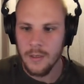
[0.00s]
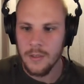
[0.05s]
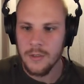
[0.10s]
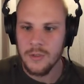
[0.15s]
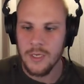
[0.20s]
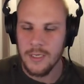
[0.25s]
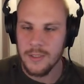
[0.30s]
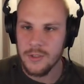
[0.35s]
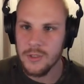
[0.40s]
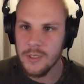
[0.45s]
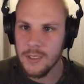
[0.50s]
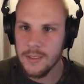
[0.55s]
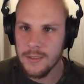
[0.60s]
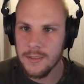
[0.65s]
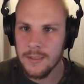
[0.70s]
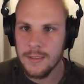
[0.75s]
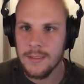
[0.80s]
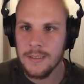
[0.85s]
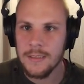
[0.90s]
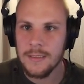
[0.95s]
So as you can
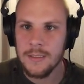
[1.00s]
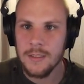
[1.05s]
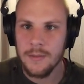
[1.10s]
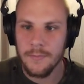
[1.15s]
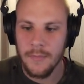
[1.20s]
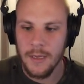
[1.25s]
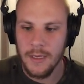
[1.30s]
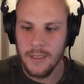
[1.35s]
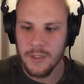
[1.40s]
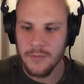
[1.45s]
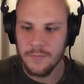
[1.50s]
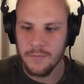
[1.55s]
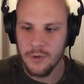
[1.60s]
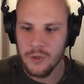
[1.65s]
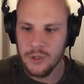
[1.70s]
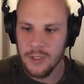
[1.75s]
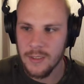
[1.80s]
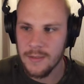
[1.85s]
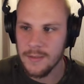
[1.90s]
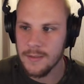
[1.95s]
see, this is a major
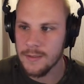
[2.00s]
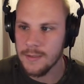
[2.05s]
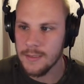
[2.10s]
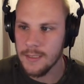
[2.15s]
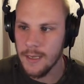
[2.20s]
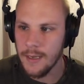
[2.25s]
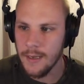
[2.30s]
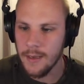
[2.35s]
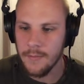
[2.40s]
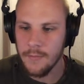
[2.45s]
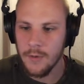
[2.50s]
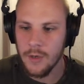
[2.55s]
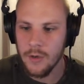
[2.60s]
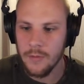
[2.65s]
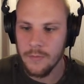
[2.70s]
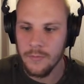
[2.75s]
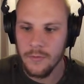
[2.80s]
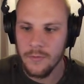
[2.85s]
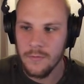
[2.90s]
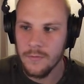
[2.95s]
project. It's lagging my
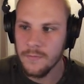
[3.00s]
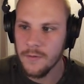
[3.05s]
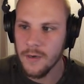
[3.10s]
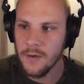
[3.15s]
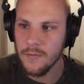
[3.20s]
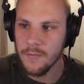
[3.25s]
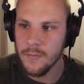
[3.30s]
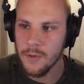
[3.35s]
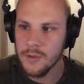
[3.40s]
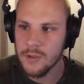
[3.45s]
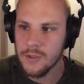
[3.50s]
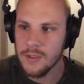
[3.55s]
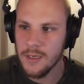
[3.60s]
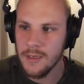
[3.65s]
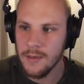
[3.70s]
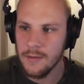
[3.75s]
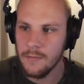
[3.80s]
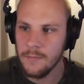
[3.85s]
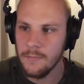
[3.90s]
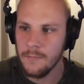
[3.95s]
computer very much,
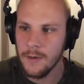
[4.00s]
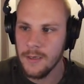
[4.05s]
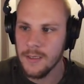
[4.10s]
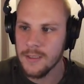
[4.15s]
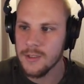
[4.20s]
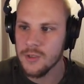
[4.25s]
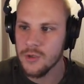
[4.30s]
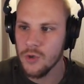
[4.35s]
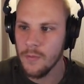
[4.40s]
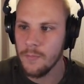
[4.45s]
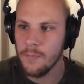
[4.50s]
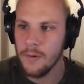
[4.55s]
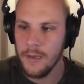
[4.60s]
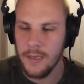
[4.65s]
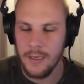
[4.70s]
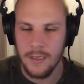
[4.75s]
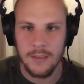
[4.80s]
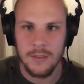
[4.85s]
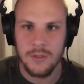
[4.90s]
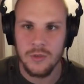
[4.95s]
and when it's not
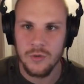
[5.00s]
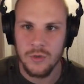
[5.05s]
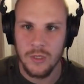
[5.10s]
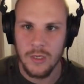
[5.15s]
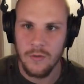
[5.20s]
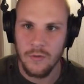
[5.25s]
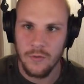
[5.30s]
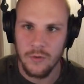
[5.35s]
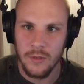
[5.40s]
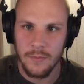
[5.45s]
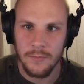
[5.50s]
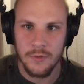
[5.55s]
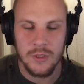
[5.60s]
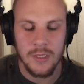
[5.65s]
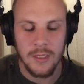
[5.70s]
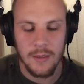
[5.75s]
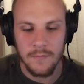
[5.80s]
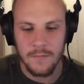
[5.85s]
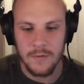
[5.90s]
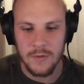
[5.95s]
playing, it's using
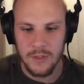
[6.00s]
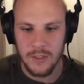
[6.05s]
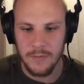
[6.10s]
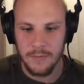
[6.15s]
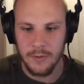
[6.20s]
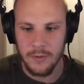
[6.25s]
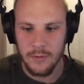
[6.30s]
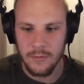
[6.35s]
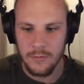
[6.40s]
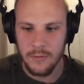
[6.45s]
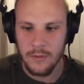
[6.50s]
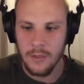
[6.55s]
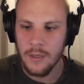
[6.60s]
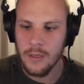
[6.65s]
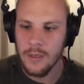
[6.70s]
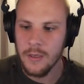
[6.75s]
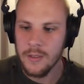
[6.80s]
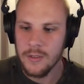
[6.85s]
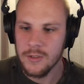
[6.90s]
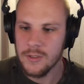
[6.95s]
30% of the CPU.
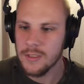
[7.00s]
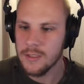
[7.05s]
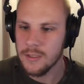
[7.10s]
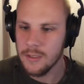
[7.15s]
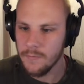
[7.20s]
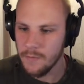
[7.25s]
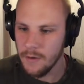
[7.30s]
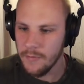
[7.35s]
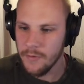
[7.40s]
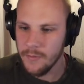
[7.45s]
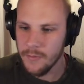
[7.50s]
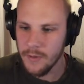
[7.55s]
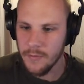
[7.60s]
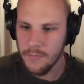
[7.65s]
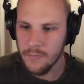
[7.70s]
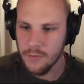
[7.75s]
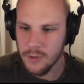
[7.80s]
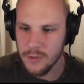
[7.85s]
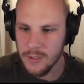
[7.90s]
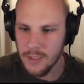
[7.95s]
So this is a very
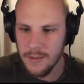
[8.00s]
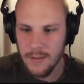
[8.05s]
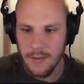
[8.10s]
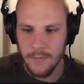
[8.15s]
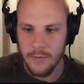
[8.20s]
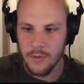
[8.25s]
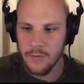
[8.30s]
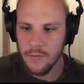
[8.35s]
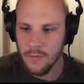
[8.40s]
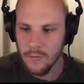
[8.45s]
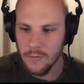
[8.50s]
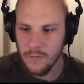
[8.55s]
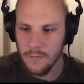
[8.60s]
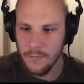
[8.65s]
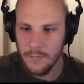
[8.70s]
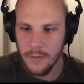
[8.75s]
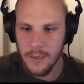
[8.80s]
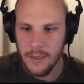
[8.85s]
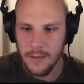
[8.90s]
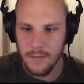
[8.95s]
big project. I'm not going to
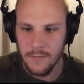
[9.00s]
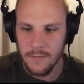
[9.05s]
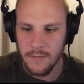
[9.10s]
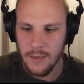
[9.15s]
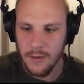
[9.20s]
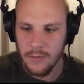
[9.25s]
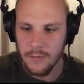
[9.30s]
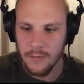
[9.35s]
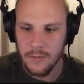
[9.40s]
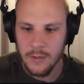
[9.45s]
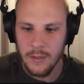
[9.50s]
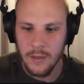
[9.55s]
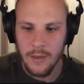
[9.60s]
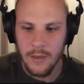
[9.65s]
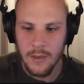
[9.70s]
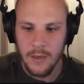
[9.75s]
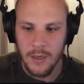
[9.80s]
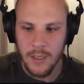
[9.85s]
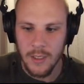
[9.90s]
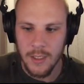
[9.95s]
play it now,
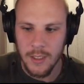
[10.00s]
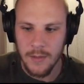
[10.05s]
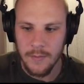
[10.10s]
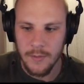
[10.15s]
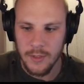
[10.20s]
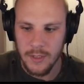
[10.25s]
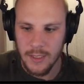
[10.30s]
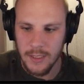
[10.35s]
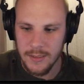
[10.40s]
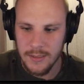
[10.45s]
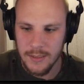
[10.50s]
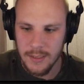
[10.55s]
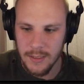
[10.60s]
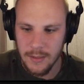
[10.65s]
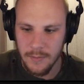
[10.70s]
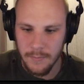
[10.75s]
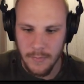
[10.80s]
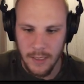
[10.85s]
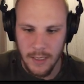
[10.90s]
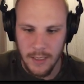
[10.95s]
but you can see
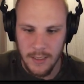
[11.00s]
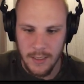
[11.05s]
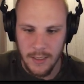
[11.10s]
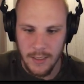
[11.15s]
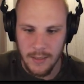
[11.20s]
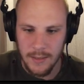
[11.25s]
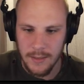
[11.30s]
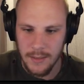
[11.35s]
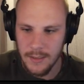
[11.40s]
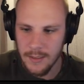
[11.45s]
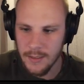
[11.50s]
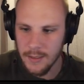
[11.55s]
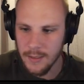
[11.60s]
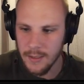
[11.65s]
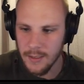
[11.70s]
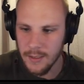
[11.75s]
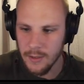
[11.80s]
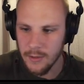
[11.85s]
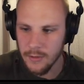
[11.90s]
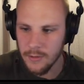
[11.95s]
the main idea
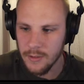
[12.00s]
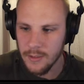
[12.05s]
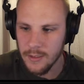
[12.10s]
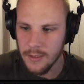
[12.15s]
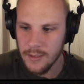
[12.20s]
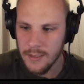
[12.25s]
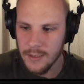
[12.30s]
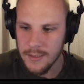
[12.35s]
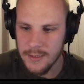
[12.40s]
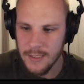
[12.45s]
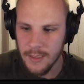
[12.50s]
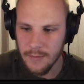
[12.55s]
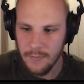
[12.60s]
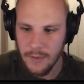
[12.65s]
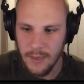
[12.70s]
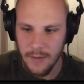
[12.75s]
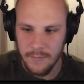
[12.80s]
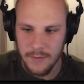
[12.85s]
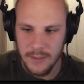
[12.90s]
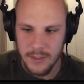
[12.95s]
here is that
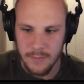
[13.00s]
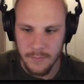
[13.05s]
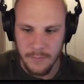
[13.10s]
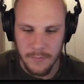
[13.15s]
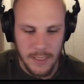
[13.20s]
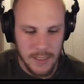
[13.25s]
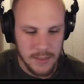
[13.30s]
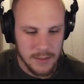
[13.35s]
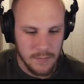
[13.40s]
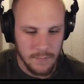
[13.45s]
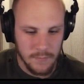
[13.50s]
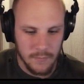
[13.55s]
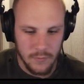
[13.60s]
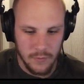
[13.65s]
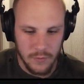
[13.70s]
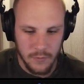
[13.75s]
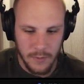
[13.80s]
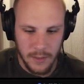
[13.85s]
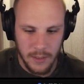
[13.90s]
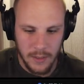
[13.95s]
we have this massive
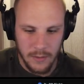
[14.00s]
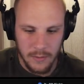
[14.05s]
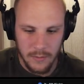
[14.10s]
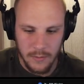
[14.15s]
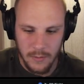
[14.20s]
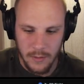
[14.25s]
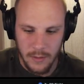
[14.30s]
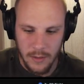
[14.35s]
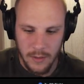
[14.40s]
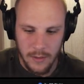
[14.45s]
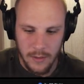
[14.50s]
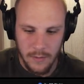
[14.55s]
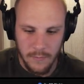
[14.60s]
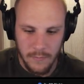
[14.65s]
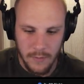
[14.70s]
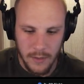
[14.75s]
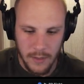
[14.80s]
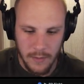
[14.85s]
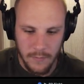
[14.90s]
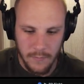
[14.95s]
group here
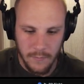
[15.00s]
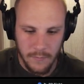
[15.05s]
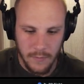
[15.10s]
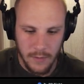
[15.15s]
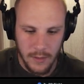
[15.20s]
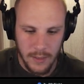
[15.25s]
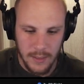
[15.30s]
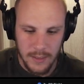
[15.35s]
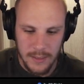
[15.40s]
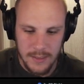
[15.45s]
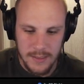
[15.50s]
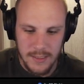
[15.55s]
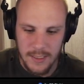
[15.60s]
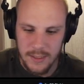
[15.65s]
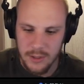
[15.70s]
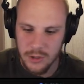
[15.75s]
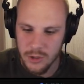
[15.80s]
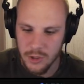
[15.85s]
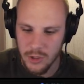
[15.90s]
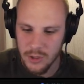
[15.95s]
with, in this
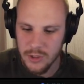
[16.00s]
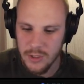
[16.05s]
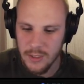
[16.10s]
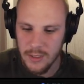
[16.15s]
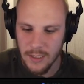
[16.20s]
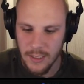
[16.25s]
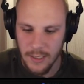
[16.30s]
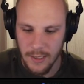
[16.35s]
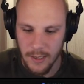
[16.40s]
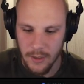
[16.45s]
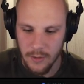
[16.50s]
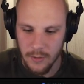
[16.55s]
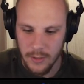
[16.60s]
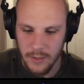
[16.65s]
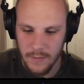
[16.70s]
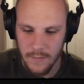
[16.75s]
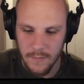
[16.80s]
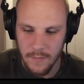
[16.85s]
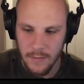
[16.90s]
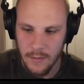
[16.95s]
case, just a delay on
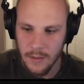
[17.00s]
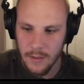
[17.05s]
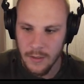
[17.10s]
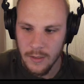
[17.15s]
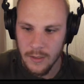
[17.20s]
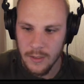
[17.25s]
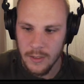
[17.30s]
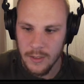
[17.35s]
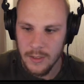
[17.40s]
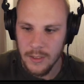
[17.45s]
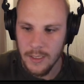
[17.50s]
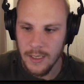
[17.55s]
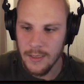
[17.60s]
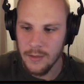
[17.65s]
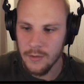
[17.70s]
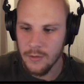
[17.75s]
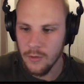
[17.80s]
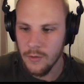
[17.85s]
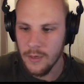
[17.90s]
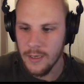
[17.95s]
it
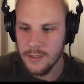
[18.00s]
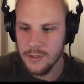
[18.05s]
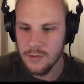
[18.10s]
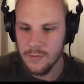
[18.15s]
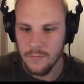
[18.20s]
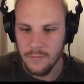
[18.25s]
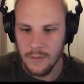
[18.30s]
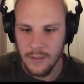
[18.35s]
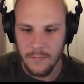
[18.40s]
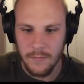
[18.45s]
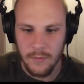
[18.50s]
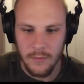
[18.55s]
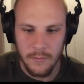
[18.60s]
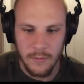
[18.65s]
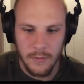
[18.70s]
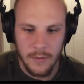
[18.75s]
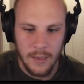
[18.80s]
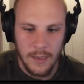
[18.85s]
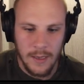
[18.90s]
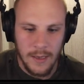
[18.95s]
and no actual reverb.